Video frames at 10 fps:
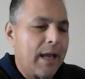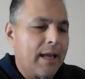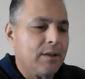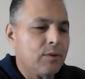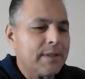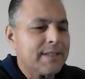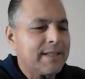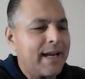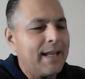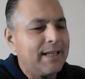And who is
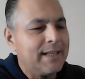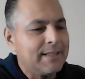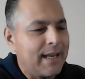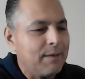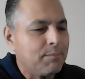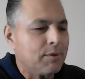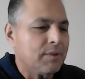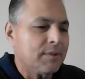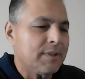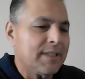that is
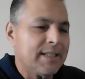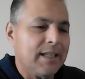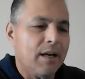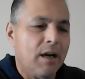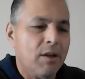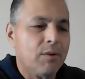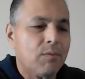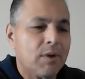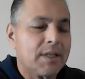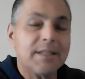able to see all the
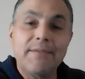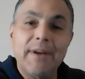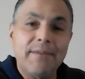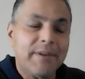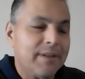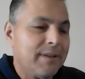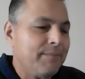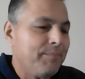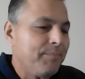works of heaven?